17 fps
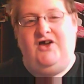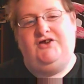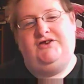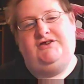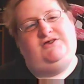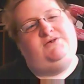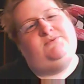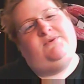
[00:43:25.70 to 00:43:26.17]

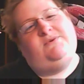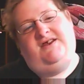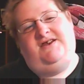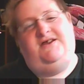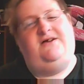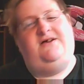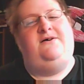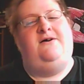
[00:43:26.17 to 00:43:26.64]
You want to
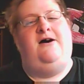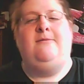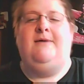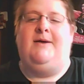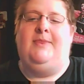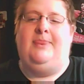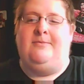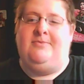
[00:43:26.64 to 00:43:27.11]
know
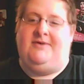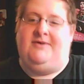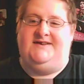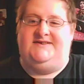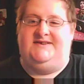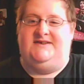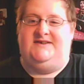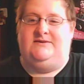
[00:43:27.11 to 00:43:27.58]
about the
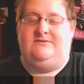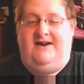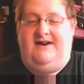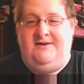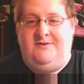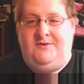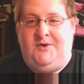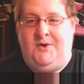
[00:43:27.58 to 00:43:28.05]
prizes,
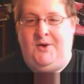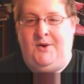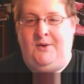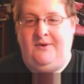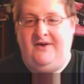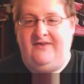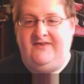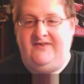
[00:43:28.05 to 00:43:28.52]
right?
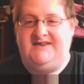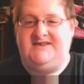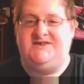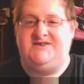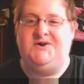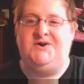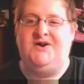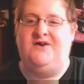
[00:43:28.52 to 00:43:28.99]
Well, let's
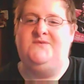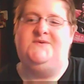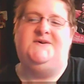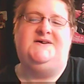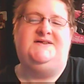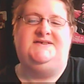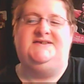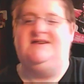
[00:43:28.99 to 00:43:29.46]
start off
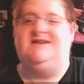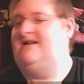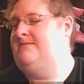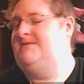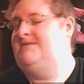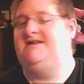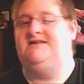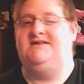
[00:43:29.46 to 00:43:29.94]
with
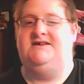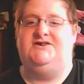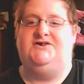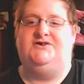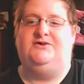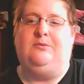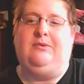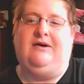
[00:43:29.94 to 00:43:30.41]
some
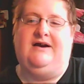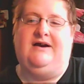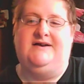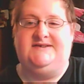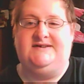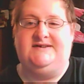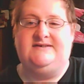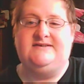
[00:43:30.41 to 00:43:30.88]
digital
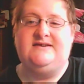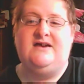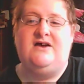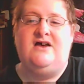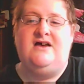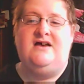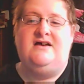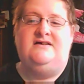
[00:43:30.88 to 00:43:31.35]
prizes.
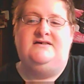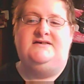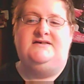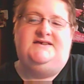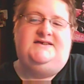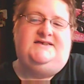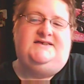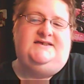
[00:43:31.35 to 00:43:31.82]

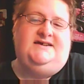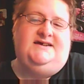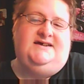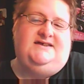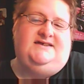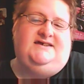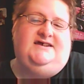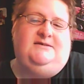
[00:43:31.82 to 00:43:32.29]
Cece
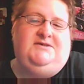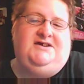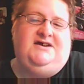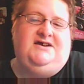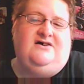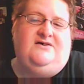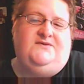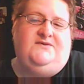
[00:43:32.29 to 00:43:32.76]
and Amy
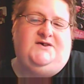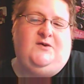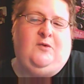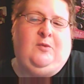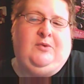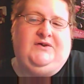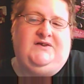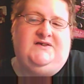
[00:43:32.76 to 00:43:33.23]
of
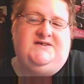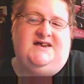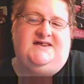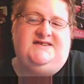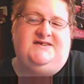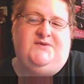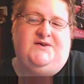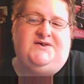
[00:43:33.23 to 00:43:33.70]
Java Pearl
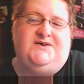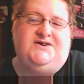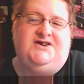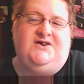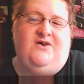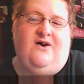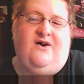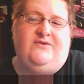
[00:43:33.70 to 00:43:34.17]
Designs have
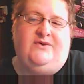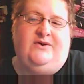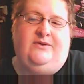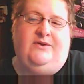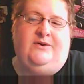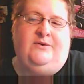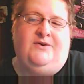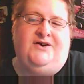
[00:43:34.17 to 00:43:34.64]
actually offered
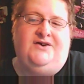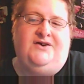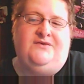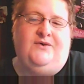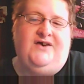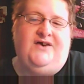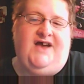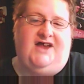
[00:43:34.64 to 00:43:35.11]
their
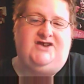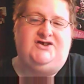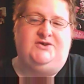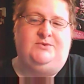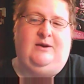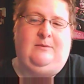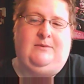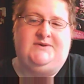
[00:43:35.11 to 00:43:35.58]
wonderful Catch
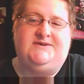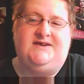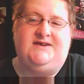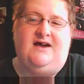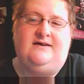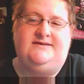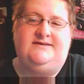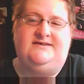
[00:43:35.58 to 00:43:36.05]
the Rainbow
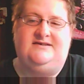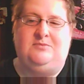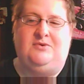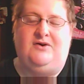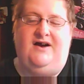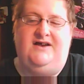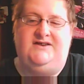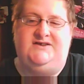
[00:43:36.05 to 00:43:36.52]
socks as a
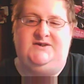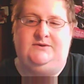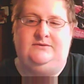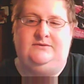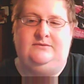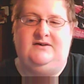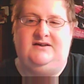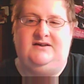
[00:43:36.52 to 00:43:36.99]
prize
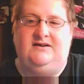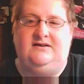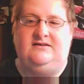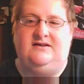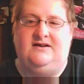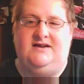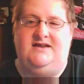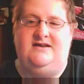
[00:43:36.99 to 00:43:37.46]
to one
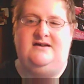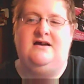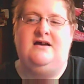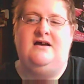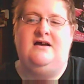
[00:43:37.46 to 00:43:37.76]
lucky